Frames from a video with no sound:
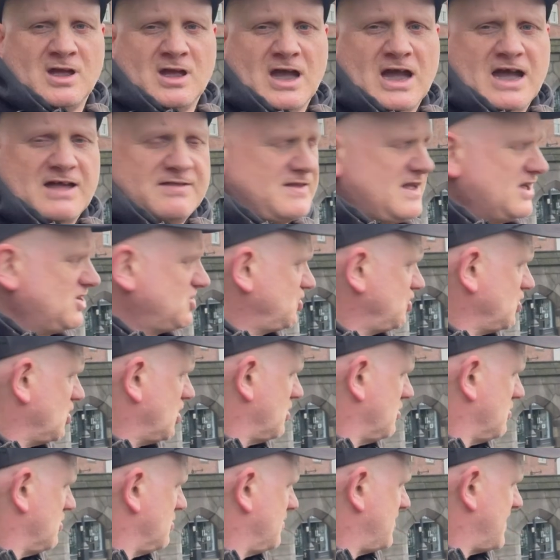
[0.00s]
And they
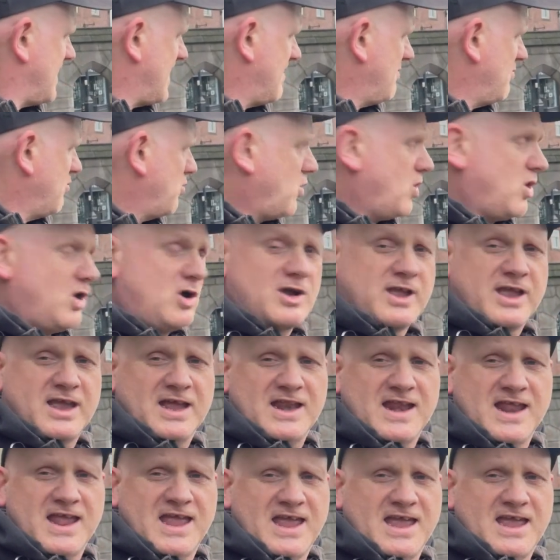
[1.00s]
show them
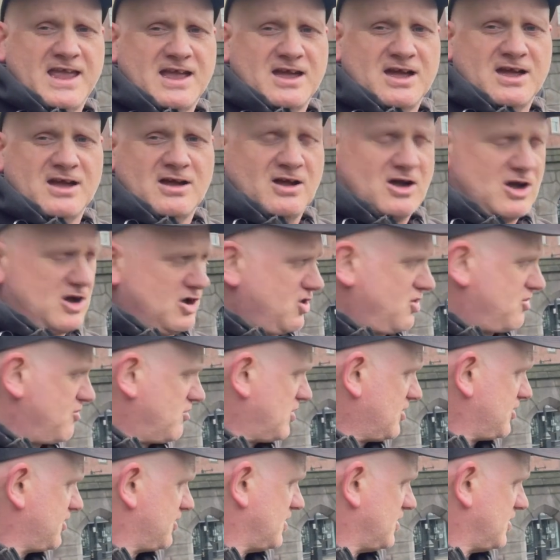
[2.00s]
walking here across